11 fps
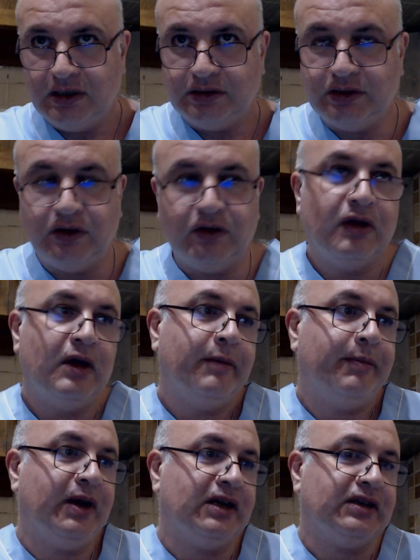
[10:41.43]
So
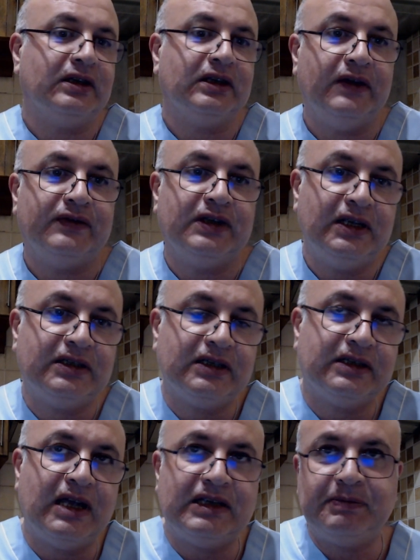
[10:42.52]
Person gives his
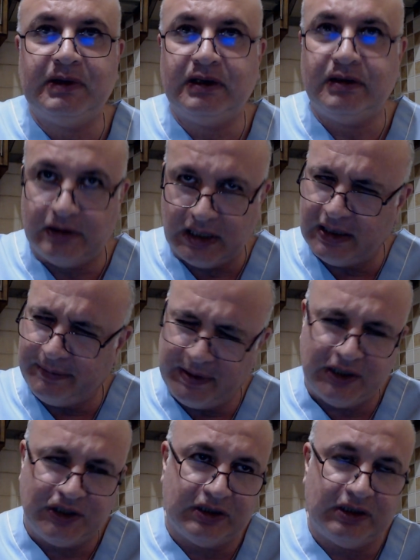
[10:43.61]
assessment, uh,
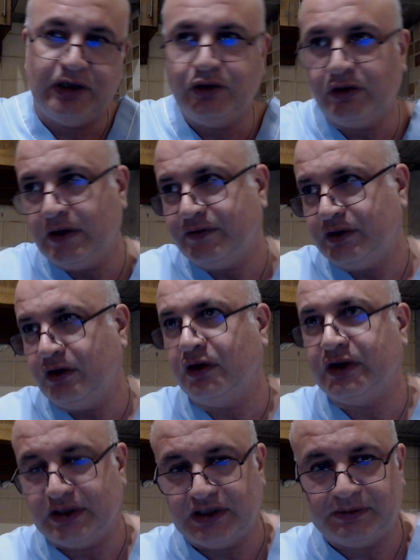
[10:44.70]
patient, and you gives your
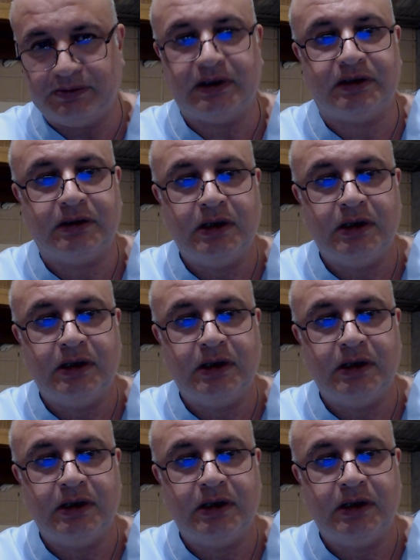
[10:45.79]
assessment.